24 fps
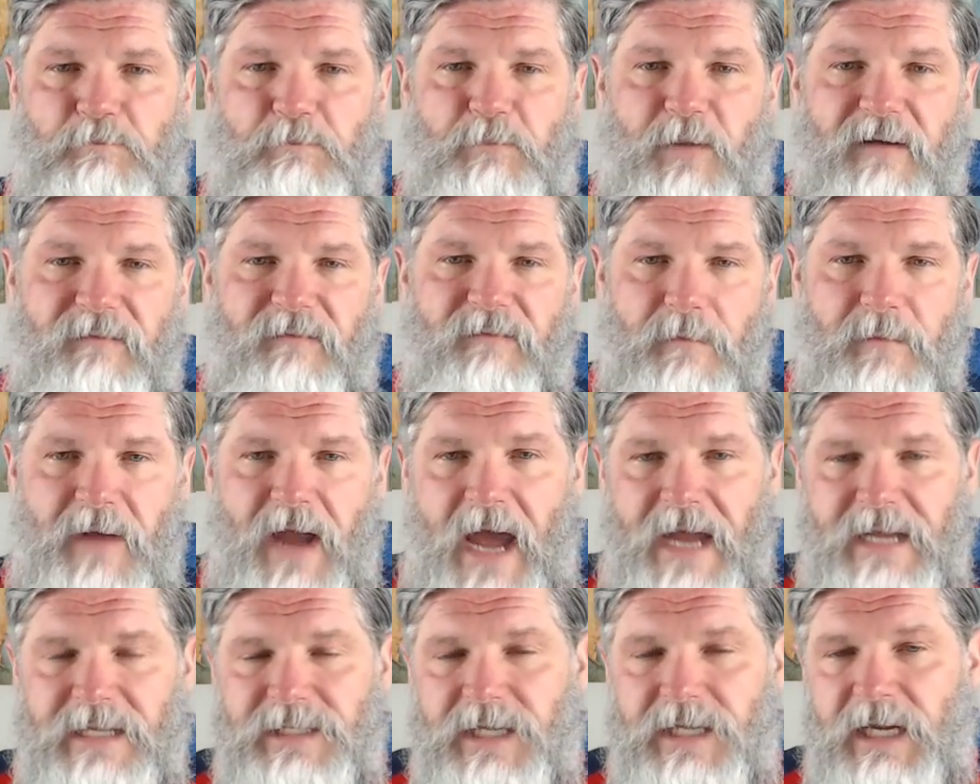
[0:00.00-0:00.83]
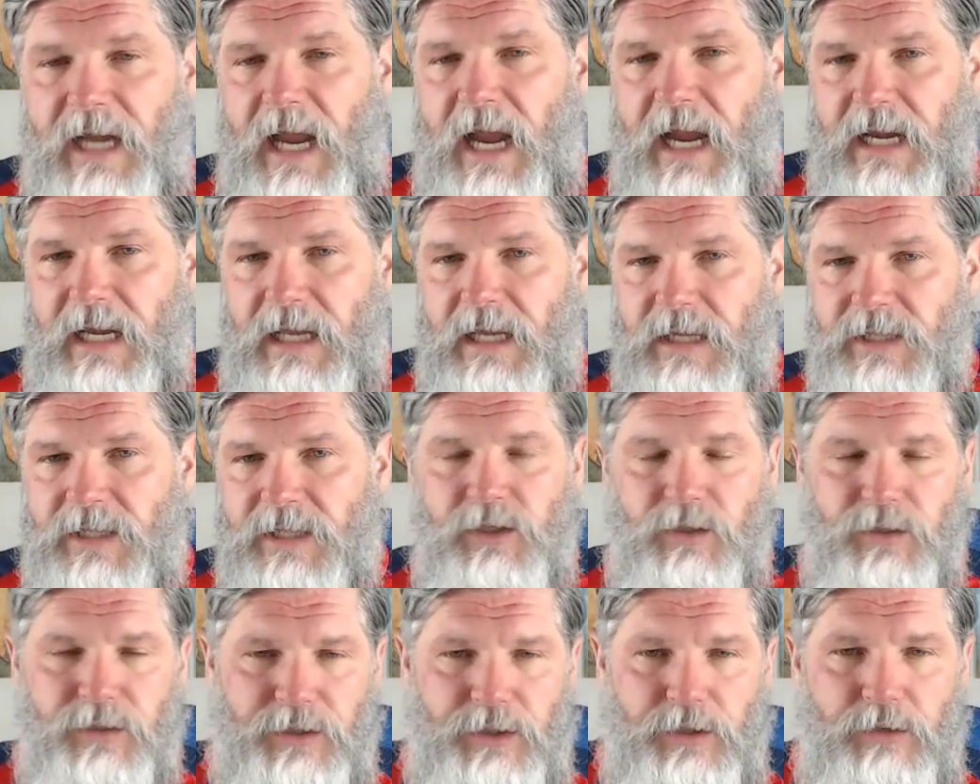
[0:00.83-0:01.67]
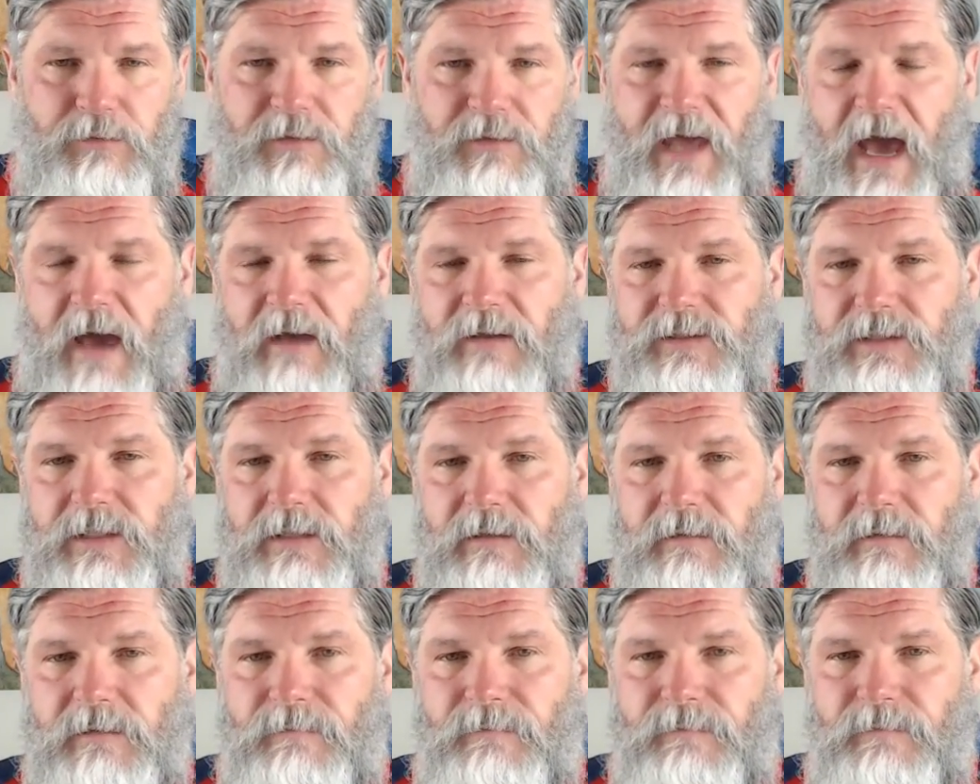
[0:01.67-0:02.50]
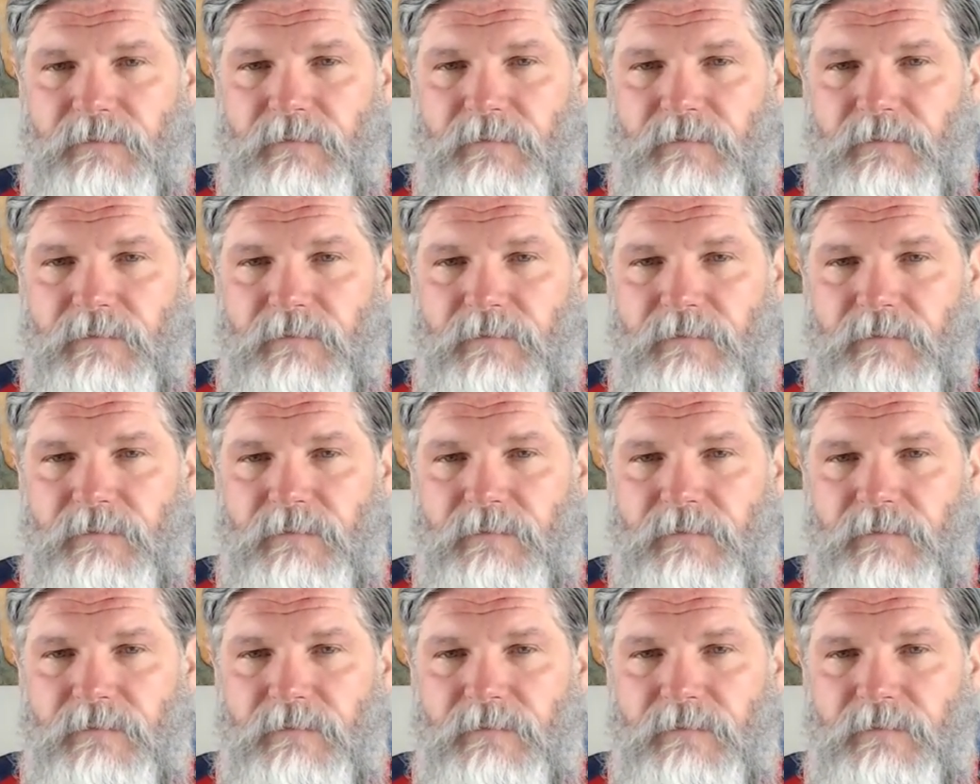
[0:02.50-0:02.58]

But from 1980 until 2000,